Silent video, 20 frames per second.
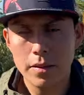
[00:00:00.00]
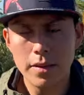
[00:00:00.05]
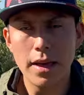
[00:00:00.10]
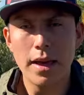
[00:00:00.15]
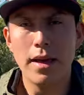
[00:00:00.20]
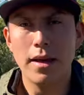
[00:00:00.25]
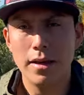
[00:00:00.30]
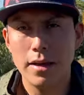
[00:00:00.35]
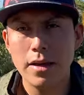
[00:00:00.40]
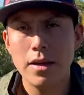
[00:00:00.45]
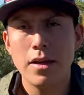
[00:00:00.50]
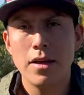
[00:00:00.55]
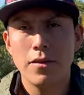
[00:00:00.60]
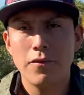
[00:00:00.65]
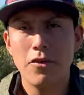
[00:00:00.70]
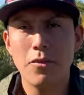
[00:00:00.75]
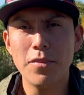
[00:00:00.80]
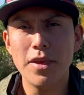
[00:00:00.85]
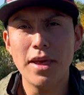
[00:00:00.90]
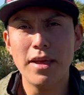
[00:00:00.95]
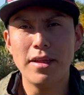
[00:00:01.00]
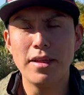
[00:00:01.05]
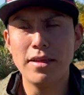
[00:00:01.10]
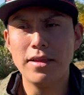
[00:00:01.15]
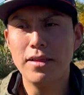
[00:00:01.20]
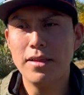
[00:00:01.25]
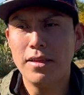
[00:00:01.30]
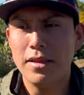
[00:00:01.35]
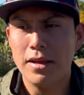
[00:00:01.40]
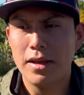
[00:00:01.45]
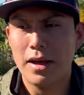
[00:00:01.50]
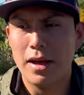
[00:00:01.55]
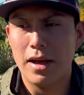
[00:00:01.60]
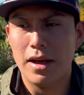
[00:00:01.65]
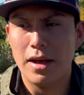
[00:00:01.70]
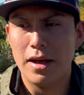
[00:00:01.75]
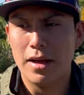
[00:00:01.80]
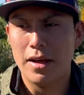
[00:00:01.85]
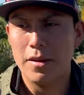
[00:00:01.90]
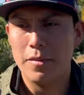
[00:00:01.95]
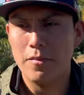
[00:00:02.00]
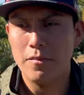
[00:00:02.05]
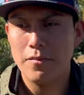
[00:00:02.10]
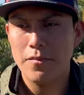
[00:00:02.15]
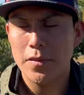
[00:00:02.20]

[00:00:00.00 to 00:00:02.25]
Yeah, foam cannon. Um,